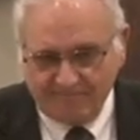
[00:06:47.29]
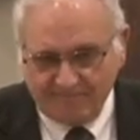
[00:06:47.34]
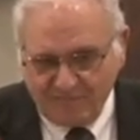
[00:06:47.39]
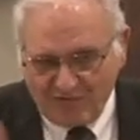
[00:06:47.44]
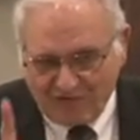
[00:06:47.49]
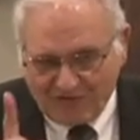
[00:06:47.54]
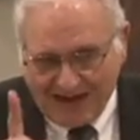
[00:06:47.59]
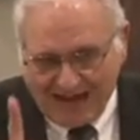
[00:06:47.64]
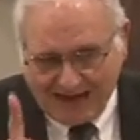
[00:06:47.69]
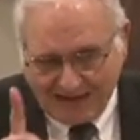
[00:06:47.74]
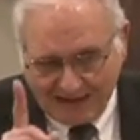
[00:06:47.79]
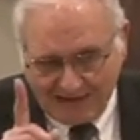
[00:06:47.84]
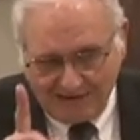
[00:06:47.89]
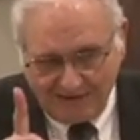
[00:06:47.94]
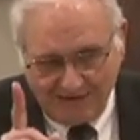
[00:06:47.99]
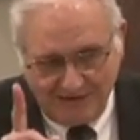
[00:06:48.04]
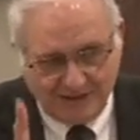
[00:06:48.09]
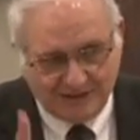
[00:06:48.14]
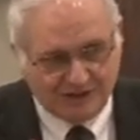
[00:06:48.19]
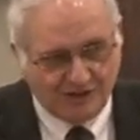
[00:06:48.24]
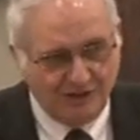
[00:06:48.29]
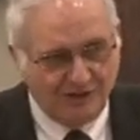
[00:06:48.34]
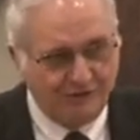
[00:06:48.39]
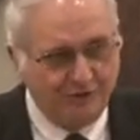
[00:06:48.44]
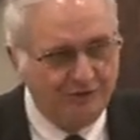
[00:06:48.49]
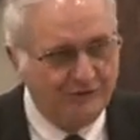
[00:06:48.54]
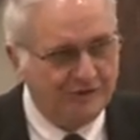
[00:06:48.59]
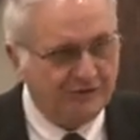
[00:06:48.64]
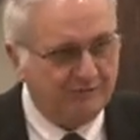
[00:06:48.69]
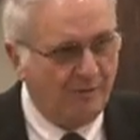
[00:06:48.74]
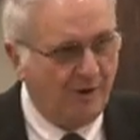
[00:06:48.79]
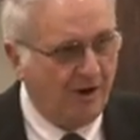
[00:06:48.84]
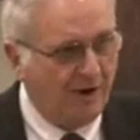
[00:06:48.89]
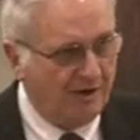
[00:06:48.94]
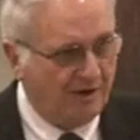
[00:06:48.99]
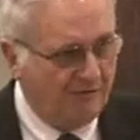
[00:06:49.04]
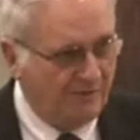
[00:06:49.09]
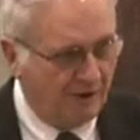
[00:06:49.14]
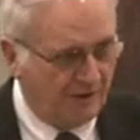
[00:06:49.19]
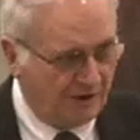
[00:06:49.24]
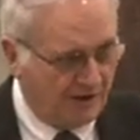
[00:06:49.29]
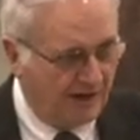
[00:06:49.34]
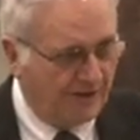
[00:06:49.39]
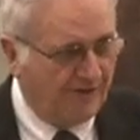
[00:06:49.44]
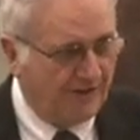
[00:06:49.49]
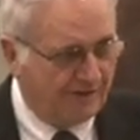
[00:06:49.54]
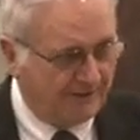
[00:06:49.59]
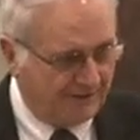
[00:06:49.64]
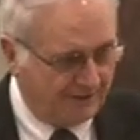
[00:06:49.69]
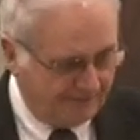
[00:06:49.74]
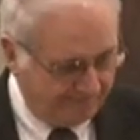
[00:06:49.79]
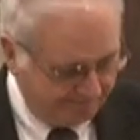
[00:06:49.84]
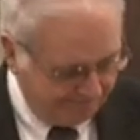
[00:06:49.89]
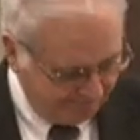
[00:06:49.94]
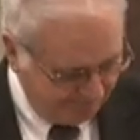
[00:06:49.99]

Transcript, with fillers: That is the truest mark of your character.